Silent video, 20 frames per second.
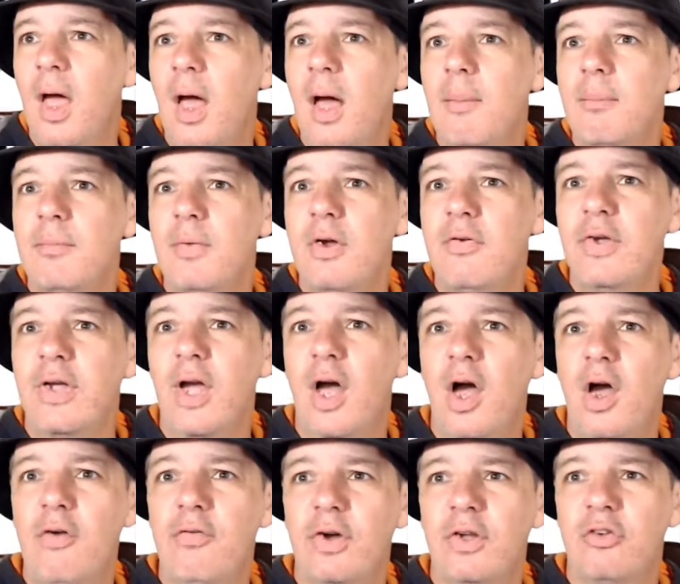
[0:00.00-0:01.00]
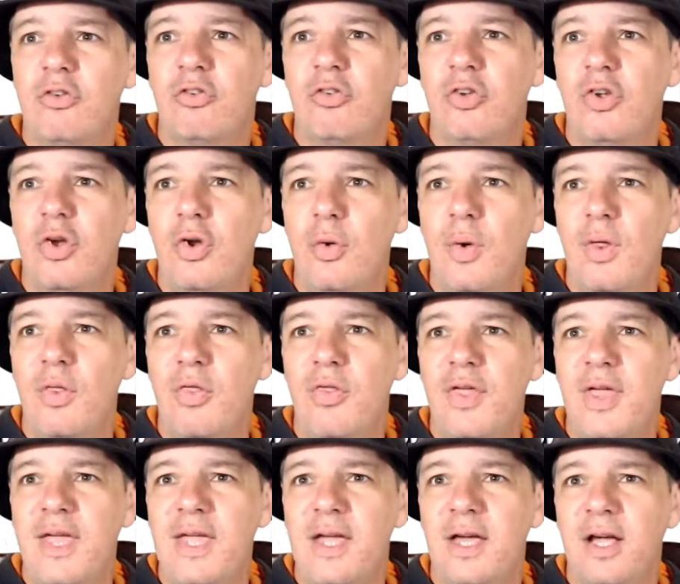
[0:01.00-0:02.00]
Moving over to
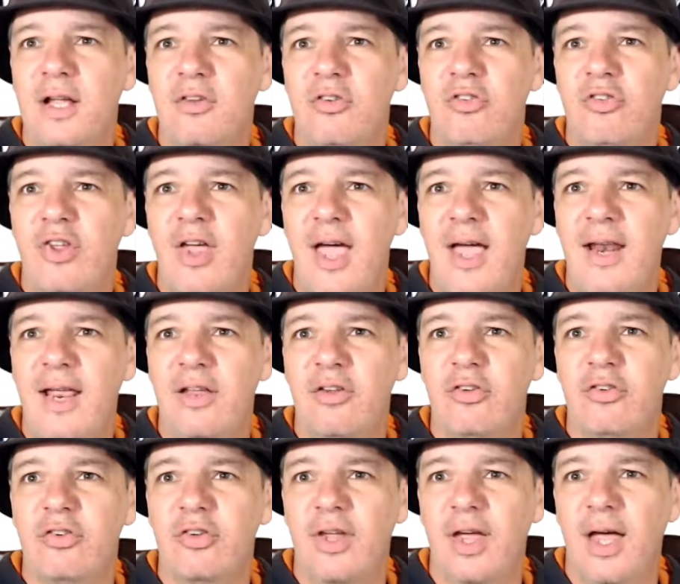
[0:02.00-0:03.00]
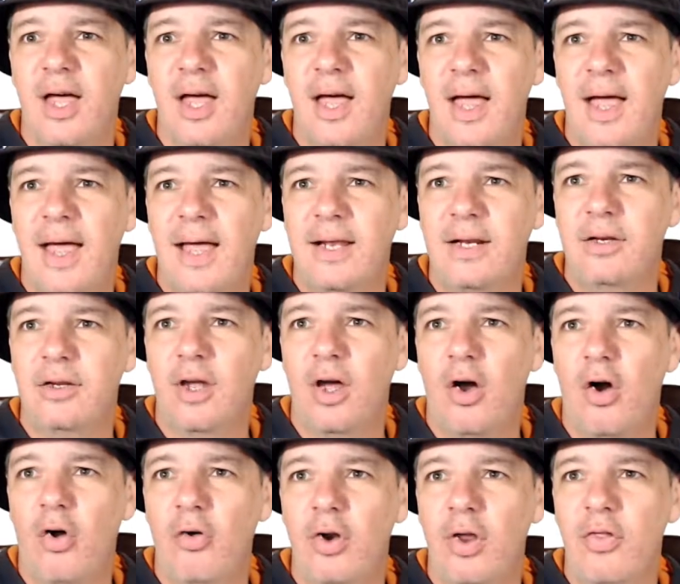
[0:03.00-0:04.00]
the tennis, and
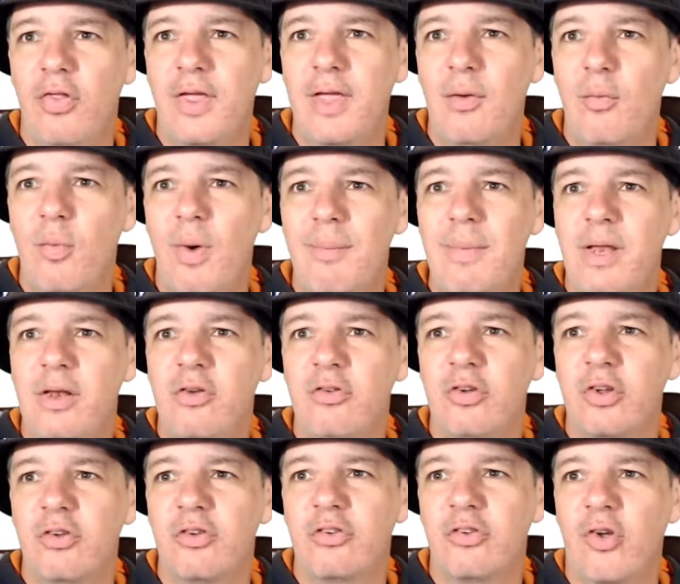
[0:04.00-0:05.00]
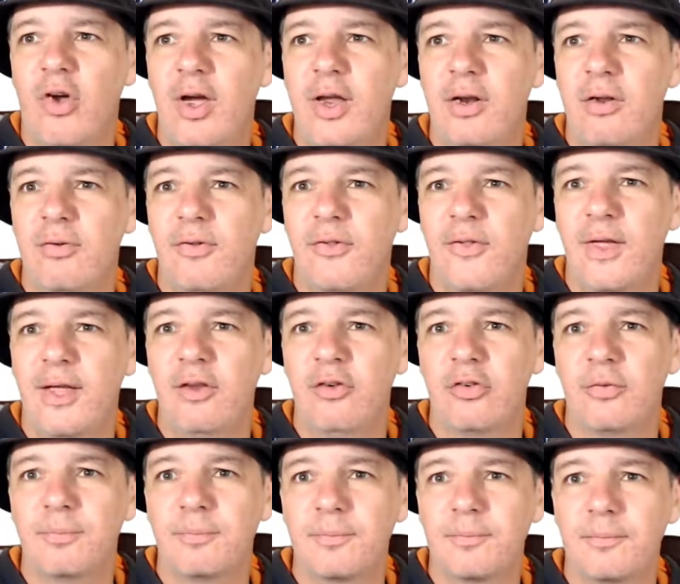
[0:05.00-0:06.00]
on the women's side of
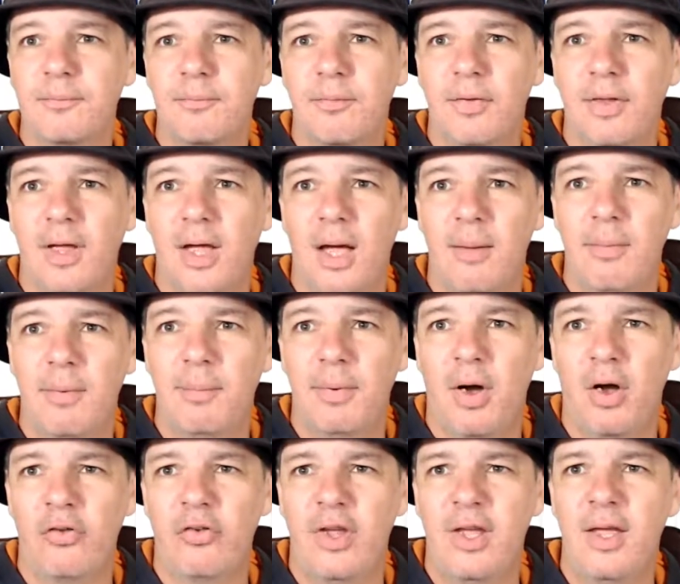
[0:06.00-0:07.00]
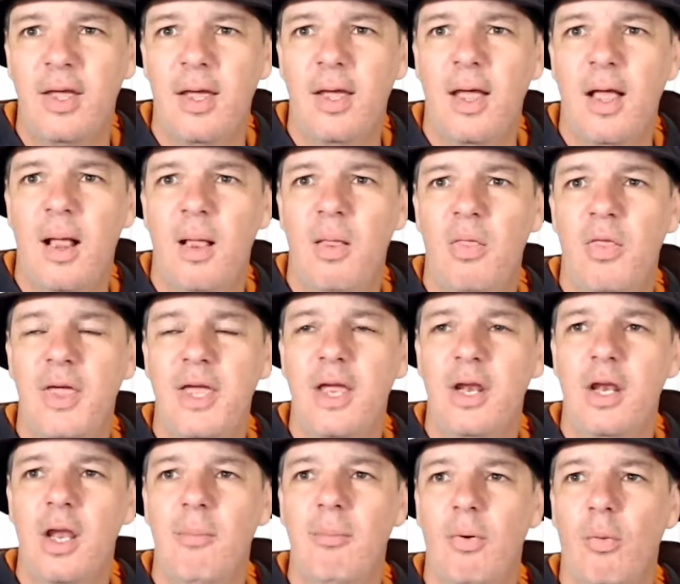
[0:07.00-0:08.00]
things, Barty, the
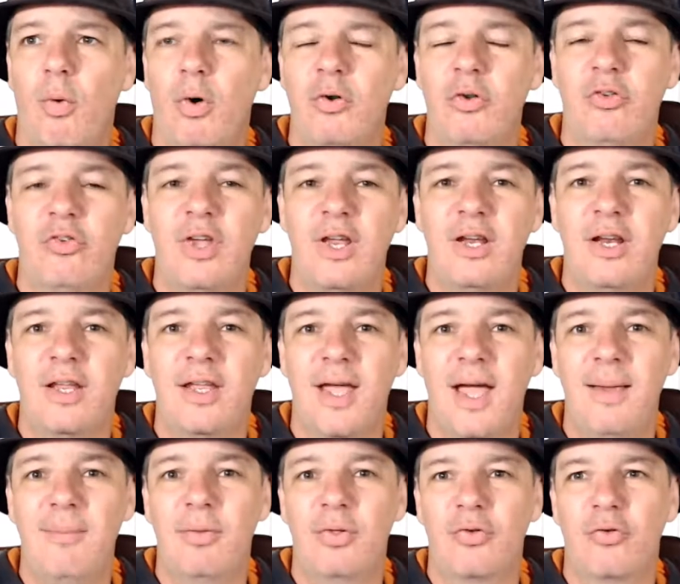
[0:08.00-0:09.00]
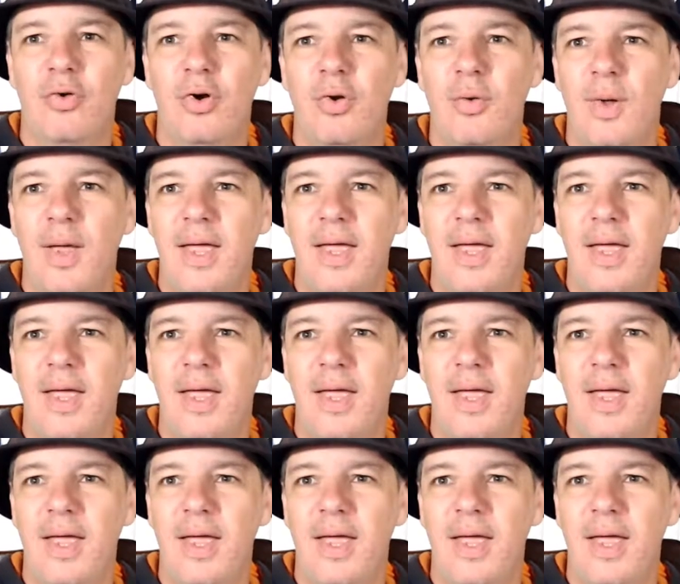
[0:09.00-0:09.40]
number 1 seed, came through